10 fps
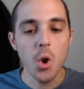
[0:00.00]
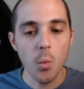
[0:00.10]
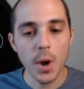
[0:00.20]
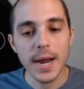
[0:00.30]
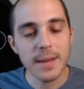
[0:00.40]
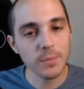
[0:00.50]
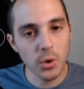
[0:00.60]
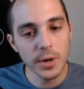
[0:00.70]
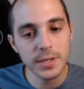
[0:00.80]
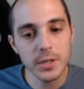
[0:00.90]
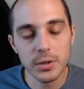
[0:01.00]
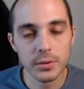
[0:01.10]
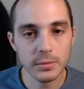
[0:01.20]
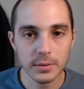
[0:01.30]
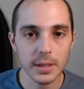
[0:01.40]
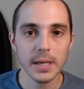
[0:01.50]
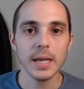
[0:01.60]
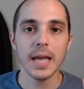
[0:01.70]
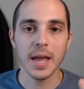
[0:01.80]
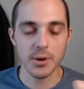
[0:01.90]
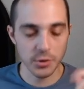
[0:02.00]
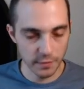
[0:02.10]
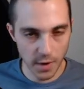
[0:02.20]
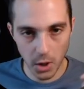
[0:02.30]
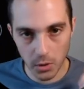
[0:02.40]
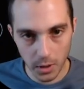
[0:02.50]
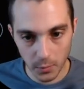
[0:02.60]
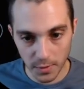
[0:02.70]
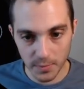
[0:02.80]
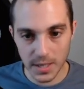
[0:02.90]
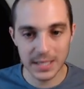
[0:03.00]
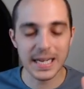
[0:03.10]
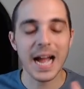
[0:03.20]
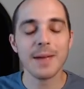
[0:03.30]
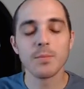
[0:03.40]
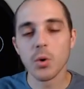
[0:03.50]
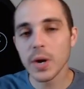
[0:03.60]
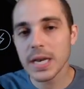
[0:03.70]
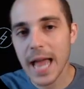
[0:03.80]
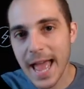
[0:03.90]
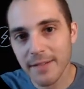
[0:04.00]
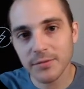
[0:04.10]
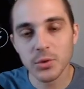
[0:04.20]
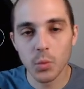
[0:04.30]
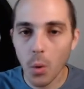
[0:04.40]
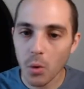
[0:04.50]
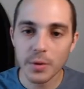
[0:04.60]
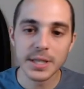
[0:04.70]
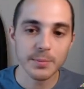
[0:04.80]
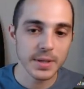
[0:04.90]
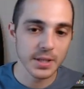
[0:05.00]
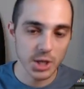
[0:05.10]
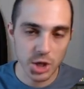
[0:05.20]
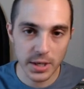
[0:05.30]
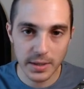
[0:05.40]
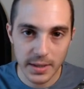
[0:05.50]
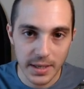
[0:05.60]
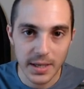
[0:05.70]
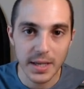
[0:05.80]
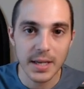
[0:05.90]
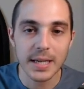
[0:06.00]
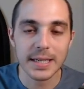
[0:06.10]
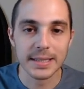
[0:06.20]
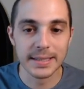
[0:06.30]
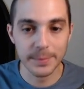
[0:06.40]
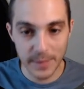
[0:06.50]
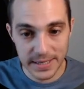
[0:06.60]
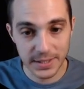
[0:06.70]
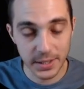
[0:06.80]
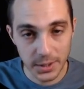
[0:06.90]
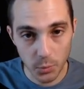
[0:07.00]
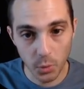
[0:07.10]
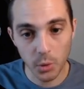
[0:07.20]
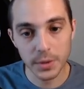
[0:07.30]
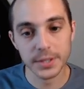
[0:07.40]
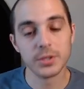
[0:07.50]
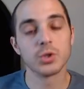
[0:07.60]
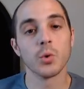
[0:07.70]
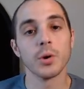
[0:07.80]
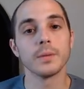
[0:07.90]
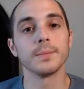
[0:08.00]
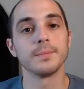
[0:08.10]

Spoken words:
What I am going to do, and you'll follow along with me, is I am going to have to roll this position, basically roll the short